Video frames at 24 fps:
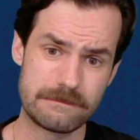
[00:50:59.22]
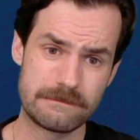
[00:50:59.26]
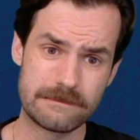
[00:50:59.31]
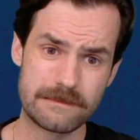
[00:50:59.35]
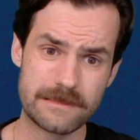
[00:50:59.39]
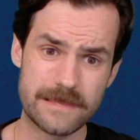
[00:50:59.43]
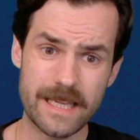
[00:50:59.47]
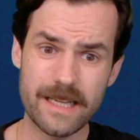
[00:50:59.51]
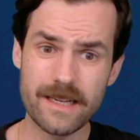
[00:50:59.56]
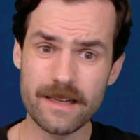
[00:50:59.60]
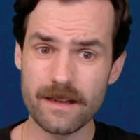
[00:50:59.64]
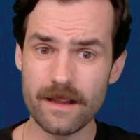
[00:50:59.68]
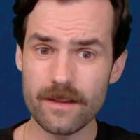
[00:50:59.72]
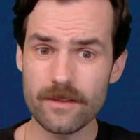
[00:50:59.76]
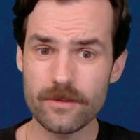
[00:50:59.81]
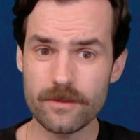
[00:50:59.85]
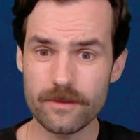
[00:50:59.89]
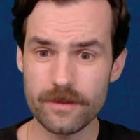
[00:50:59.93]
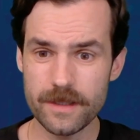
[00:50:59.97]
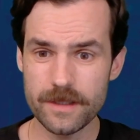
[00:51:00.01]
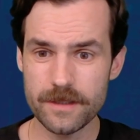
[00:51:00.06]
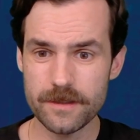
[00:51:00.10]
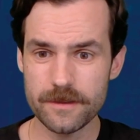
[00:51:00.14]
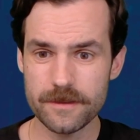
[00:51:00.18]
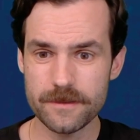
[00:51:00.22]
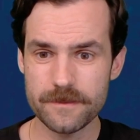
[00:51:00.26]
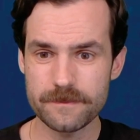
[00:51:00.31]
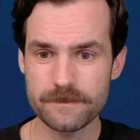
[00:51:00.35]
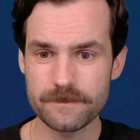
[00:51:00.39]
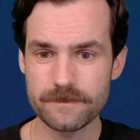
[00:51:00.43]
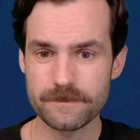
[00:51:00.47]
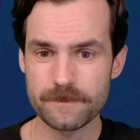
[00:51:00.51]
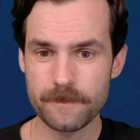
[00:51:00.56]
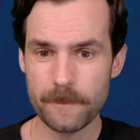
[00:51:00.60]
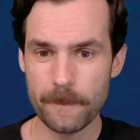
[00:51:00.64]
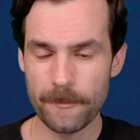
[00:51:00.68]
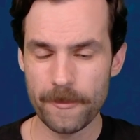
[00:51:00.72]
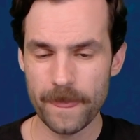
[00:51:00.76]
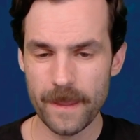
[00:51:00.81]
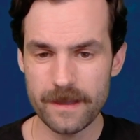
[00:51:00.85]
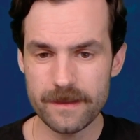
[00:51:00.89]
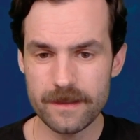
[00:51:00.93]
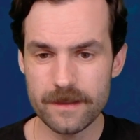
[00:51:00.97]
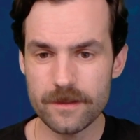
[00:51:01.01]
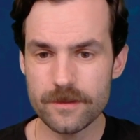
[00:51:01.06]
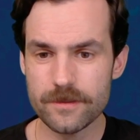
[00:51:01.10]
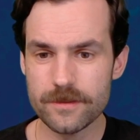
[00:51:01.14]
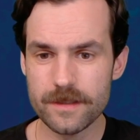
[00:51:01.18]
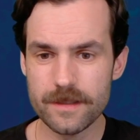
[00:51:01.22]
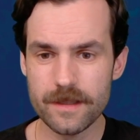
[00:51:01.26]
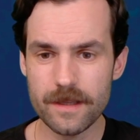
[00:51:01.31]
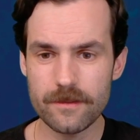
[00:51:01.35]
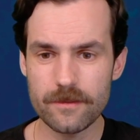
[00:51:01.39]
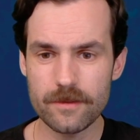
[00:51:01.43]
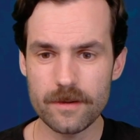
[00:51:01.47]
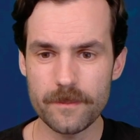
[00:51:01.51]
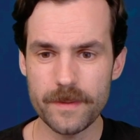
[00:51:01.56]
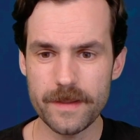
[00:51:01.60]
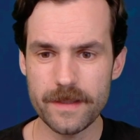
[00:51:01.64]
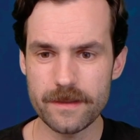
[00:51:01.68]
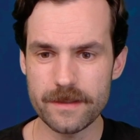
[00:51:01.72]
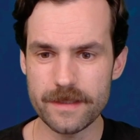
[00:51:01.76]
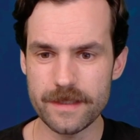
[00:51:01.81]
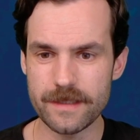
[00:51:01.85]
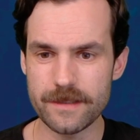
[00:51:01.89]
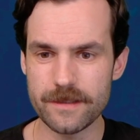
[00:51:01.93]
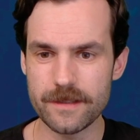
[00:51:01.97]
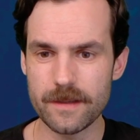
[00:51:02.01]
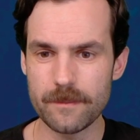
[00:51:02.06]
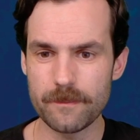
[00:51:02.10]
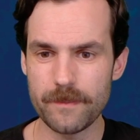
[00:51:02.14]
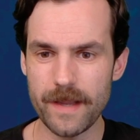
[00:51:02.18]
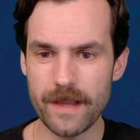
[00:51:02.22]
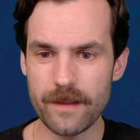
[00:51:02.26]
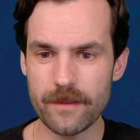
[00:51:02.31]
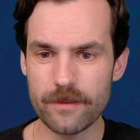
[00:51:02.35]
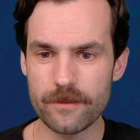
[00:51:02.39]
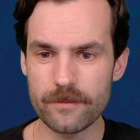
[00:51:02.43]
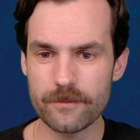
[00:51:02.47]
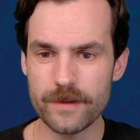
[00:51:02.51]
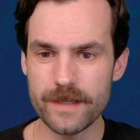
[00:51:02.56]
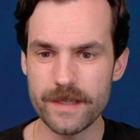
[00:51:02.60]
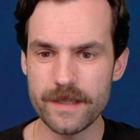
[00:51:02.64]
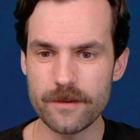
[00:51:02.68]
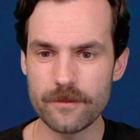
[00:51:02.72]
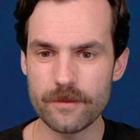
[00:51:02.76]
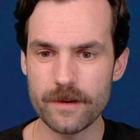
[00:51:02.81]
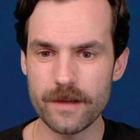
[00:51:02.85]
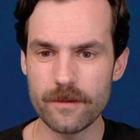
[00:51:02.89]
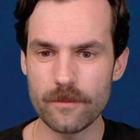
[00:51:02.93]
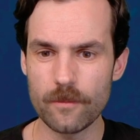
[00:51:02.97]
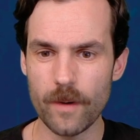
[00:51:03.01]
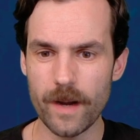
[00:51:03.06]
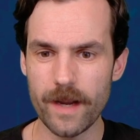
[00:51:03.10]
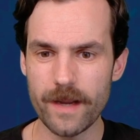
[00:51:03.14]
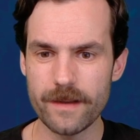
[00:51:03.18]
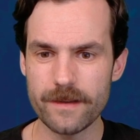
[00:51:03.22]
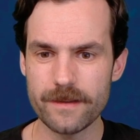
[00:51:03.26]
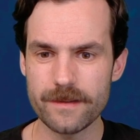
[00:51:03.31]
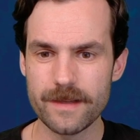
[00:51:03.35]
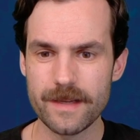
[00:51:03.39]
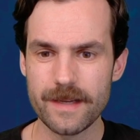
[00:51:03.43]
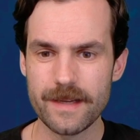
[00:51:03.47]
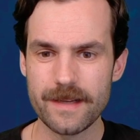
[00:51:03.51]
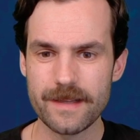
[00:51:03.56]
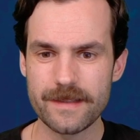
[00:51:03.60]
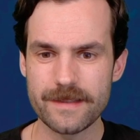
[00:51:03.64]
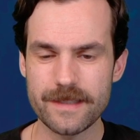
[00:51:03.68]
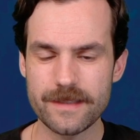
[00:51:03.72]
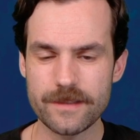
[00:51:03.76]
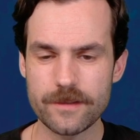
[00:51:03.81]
get another creature, and then there's another ability. You can pay 3 green-white. It says